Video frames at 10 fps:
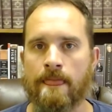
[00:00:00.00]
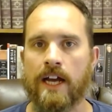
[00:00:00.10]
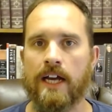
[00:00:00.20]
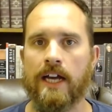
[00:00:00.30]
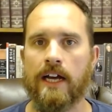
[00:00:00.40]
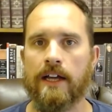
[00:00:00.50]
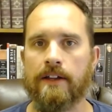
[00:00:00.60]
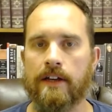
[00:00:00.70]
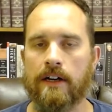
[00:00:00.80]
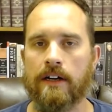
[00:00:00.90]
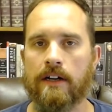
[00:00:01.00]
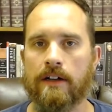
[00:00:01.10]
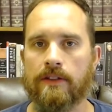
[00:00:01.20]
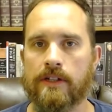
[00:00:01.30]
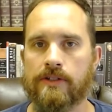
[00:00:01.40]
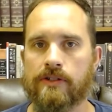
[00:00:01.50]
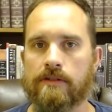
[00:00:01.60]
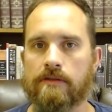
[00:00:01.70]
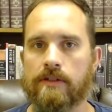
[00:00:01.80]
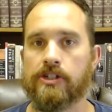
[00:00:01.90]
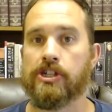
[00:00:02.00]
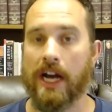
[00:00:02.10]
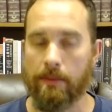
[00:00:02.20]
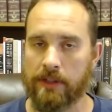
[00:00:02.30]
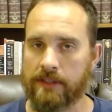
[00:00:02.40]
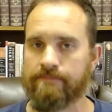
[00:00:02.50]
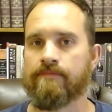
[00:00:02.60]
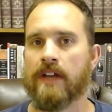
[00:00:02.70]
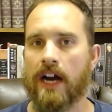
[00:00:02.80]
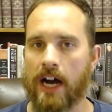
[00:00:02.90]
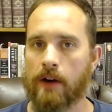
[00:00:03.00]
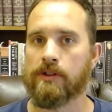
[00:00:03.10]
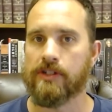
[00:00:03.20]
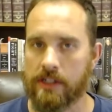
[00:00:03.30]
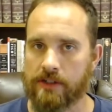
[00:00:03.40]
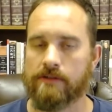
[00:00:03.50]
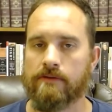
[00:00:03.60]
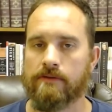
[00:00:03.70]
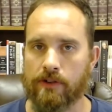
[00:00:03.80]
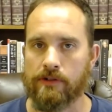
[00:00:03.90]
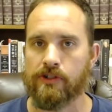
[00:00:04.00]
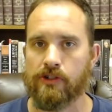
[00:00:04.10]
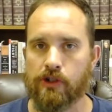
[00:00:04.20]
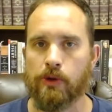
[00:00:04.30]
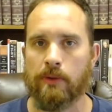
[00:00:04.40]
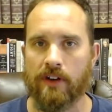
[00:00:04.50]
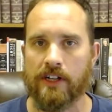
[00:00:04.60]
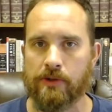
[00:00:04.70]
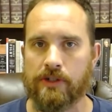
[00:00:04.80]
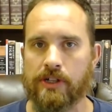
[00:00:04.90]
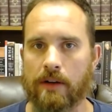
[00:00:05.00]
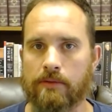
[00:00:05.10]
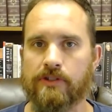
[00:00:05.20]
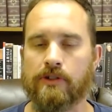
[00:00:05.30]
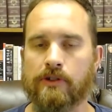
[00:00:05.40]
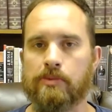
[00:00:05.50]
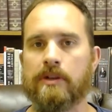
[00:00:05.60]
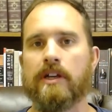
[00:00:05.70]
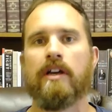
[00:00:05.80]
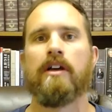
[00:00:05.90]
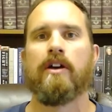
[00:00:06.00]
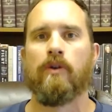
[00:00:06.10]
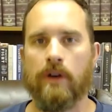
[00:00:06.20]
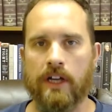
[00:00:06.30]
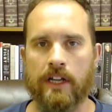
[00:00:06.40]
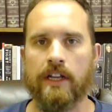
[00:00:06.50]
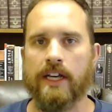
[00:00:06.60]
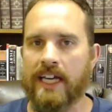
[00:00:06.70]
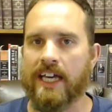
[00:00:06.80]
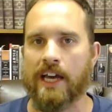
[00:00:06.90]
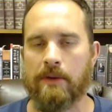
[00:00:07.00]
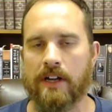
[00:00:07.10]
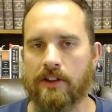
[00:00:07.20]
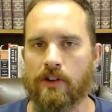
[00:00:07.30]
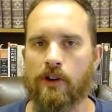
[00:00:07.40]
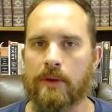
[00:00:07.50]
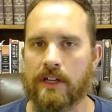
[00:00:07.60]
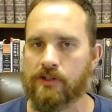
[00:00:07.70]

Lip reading: And this chaplain, I was his first supervisory chaplain, so to speak, when he came into the Army.